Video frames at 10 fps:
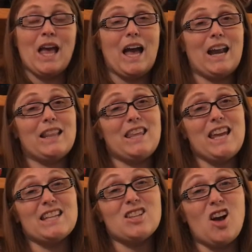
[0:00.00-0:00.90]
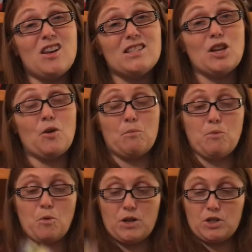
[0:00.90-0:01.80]
And I think it's also
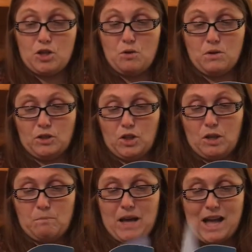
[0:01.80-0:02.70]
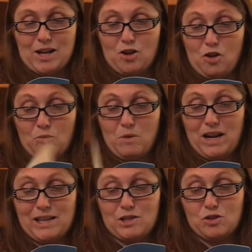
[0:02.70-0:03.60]
important, too, to look back on what
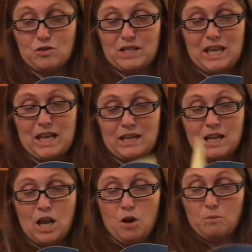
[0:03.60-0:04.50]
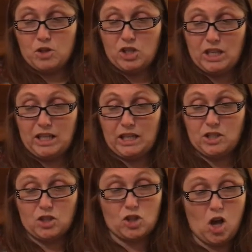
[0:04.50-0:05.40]
Esther did when she needed
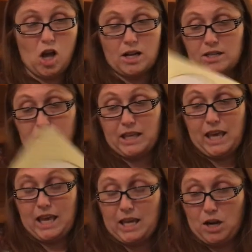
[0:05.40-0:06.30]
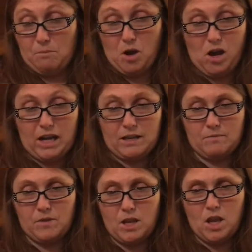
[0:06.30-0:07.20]
to talk to the king and Haman.
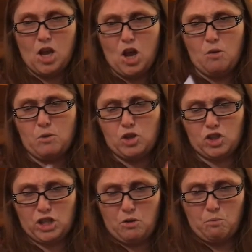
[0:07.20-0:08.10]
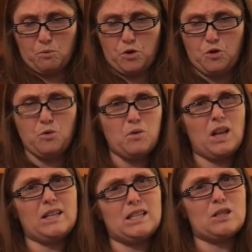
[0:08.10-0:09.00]
Was she rude
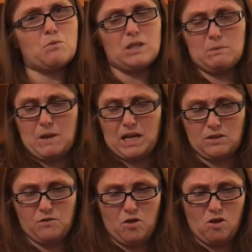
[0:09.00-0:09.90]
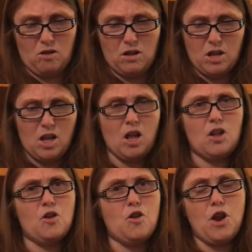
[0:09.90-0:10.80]
and disrespectful?
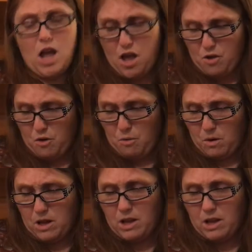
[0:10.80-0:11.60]
No.